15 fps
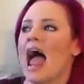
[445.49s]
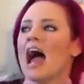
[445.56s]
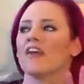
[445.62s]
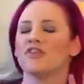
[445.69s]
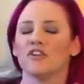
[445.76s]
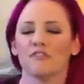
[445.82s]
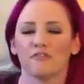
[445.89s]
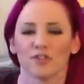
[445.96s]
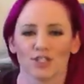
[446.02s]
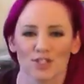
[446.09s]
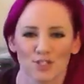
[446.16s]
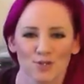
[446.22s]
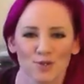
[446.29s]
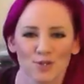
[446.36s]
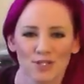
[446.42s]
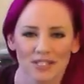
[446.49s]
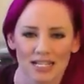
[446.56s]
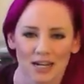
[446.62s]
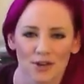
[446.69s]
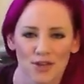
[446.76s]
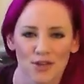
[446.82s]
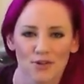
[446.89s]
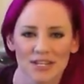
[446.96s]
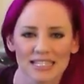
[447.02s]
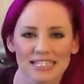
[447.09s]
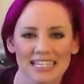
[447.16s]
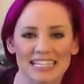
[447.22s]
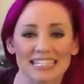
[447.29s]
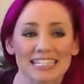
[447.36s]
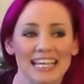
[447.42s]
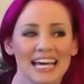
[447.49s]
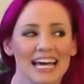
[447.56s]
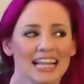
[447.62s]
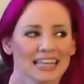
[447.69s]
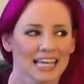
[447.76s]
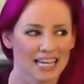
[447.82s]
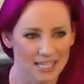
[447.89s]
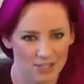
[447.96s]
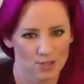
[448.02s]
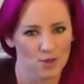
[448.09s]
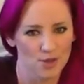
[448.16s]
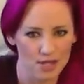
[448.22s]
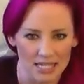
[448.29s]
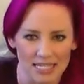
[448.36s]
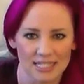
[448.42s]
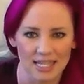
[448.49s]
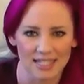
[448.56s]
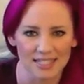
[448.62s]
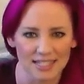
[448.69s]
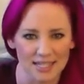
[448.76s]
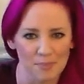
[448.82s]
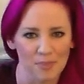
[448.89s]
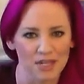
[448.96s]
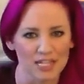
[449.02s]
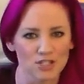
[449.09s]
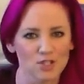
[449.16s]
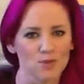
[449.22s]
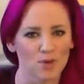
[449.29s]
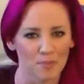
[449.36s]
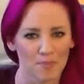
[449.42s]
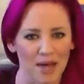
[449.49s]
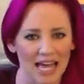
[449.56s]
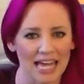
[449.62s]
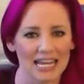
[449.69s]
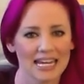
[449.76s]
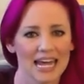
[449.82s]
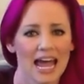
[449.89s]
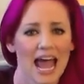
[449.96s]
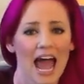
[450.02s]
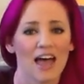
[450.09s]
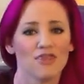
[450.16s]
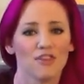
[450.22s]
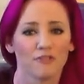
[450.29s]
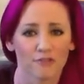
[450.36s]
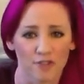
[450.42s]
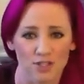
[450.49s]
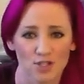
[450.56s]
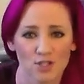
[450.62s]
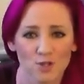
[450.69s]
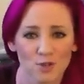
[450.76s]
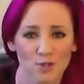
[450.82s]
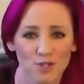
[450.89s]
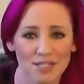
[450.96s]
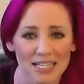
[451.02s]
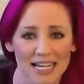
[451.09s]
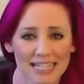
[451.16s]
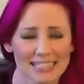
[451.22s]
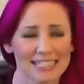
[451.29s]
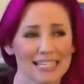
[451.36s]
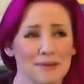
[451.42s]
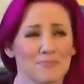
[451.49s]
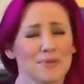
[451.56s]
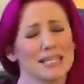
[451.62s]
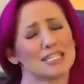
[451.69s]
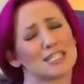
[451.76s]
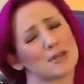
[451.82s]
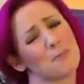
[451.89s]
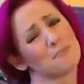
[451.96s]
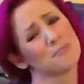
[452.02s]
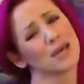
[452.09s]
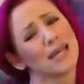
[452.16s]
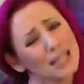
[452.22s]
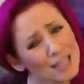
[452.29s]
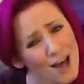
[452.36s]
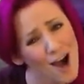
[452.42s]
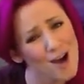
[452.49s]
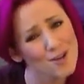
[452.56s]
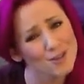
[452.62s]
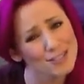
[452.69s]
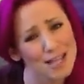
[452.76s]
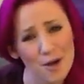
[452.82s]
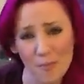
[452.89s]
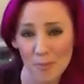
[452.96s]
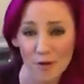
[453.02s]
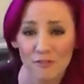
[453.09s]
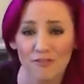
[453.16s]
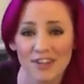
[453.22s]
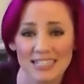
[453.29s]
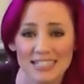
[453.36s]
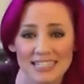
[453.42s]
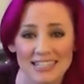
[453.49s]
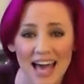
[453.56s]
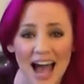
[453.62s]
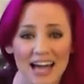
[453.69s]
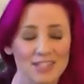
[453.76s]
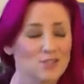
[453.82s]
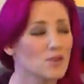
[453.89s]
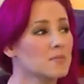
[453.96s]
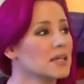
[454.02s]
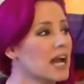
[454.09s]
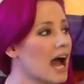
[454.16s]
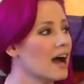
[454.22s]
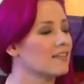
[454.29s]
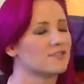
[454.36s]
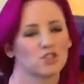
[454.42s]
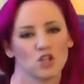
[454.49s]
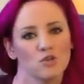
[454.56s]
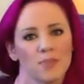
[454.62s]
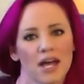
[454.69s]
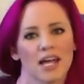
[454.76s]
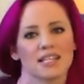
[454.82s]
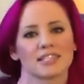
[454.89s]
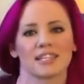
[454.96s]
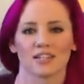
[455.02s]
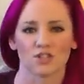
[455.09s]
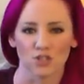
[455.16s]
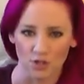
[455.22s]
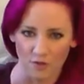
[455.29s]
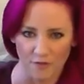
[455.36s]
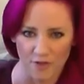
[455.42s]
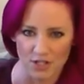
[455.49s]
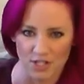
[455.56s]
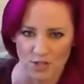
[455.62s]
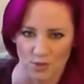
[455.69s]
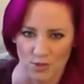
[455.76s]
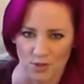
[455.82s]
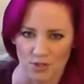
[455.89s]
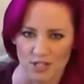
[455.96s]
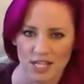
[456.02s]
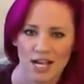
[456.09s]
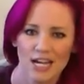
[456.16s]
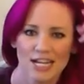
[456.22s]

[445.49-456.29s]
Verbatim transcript: And the footstools, how cute is this? Like, so these unzip into a bed and the footstools unzip into pillows. How perfect is that? So I'm gonna have two beds and two footstools.